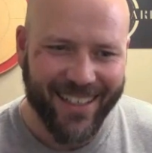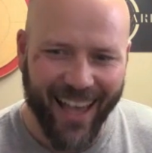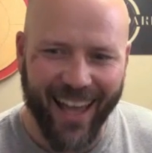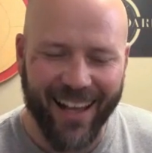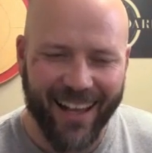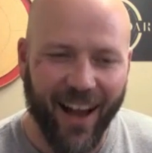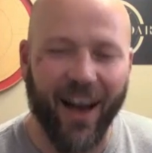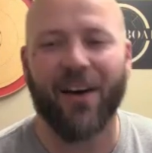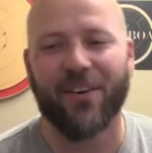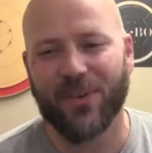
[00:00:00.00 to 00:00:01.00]
Yeah.
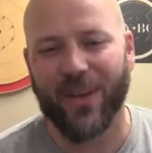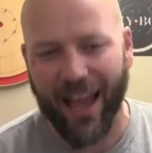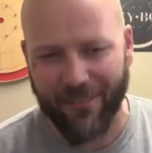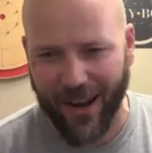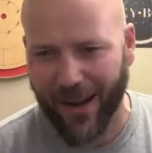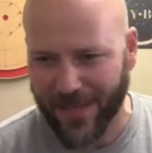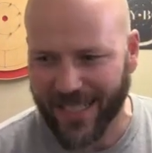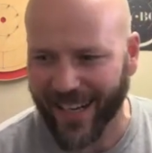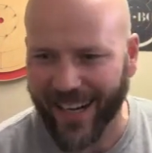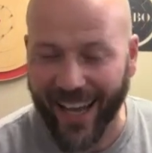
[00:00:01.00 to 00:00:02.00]
I'll do live
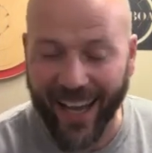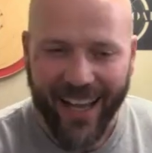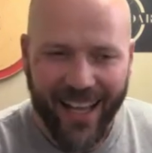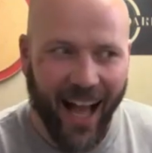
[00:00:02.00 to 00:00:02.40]
commentary. Yeah.